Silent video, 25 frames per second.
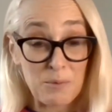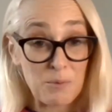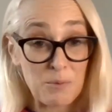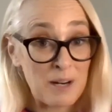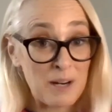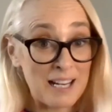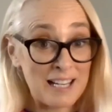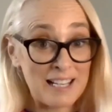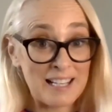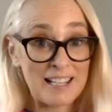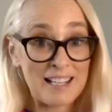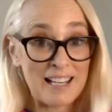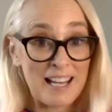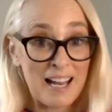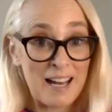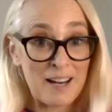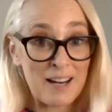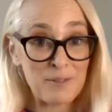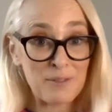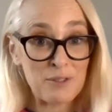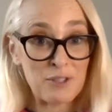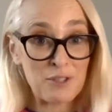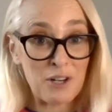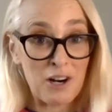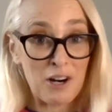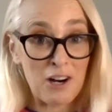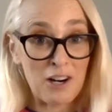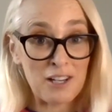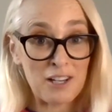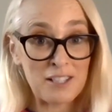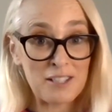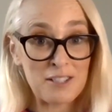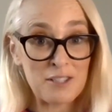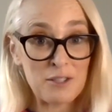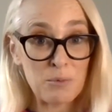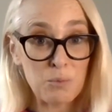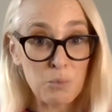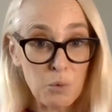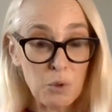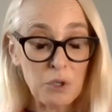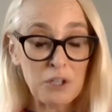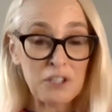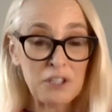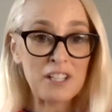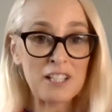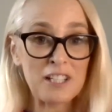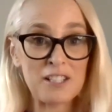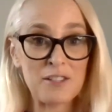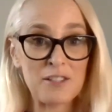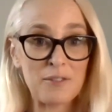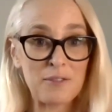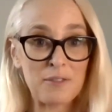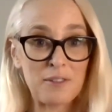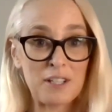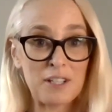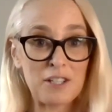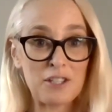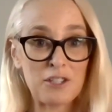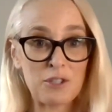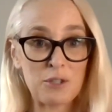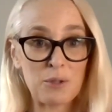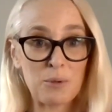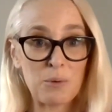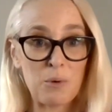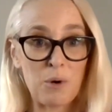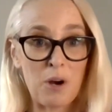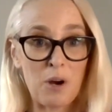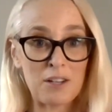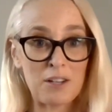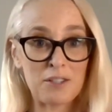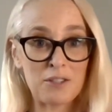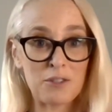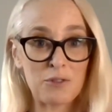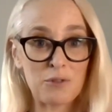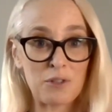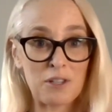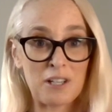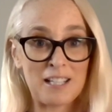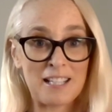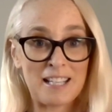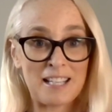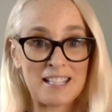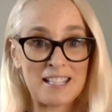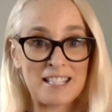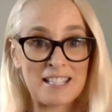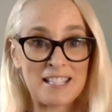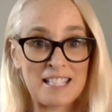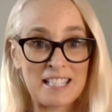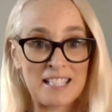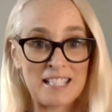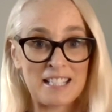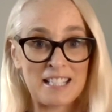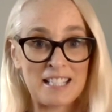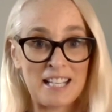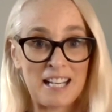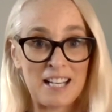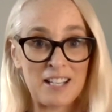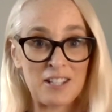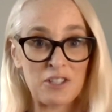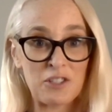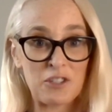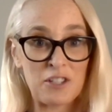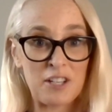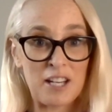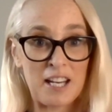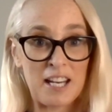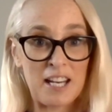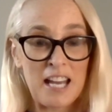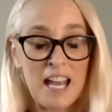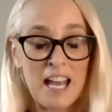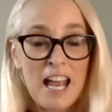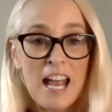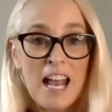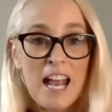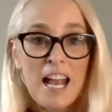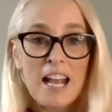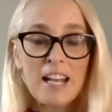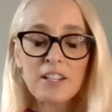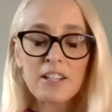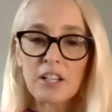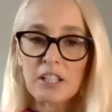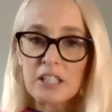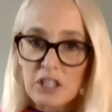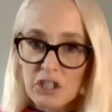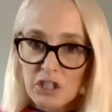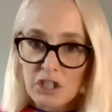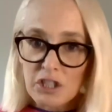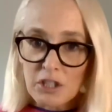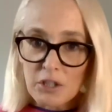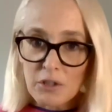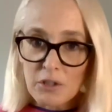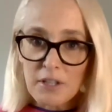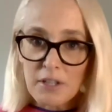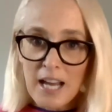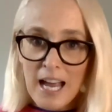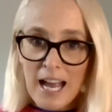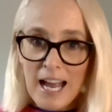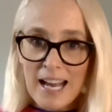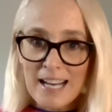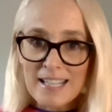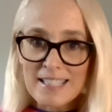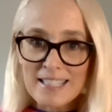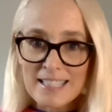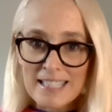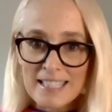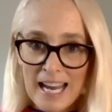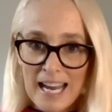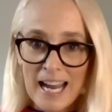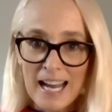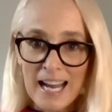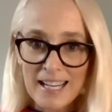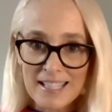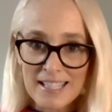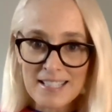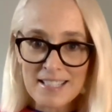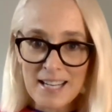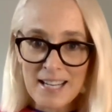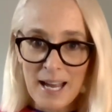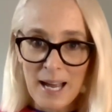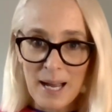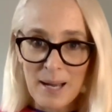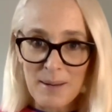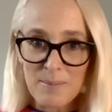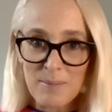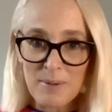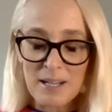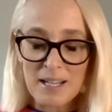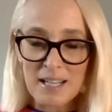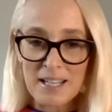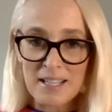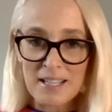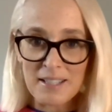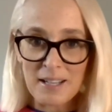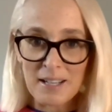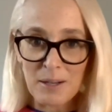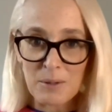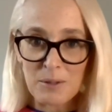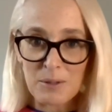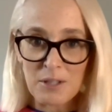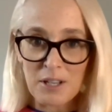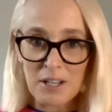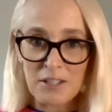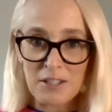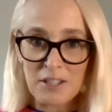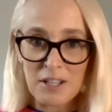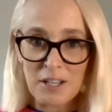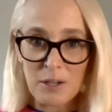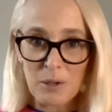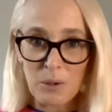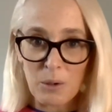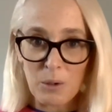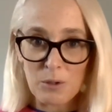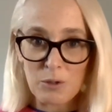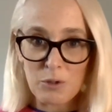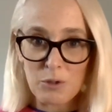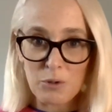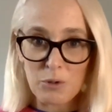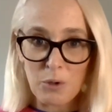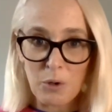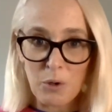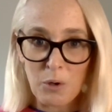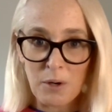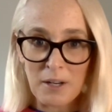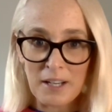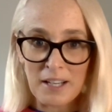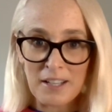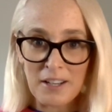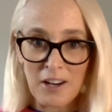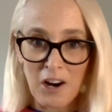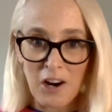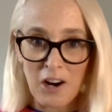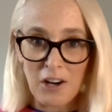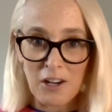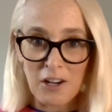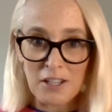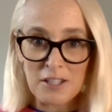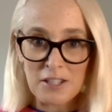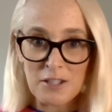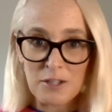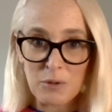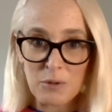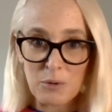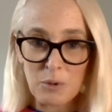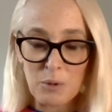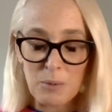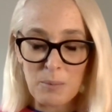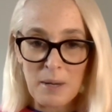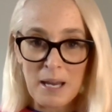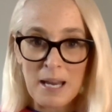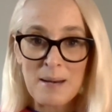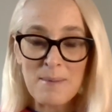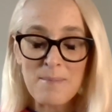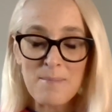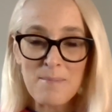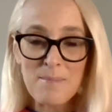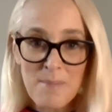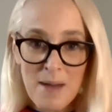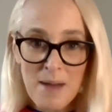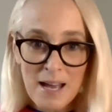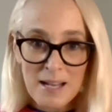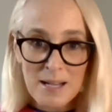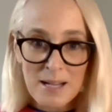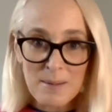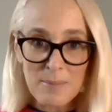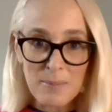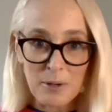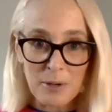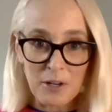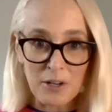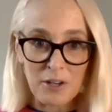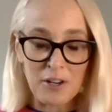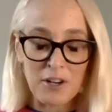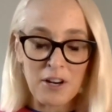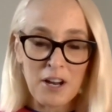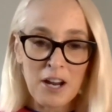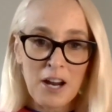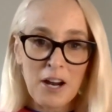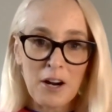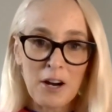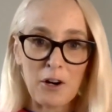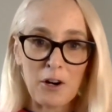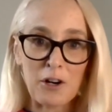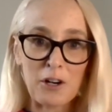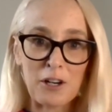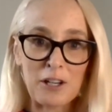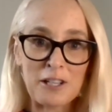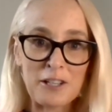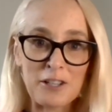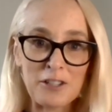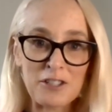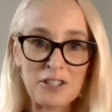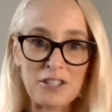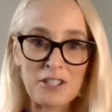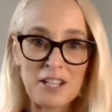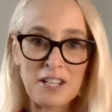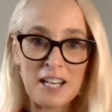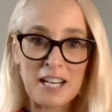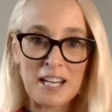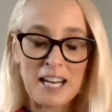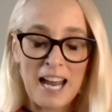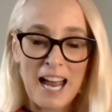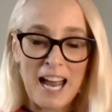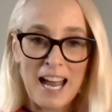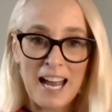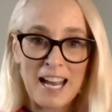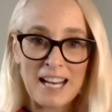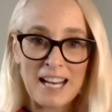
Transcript: Well, after Ireland's 1-0 defeat to Australia in Sydney yesterday, Nigeria and Canada played out a nil-all draw in Ireland's group in Melbourne earlier today.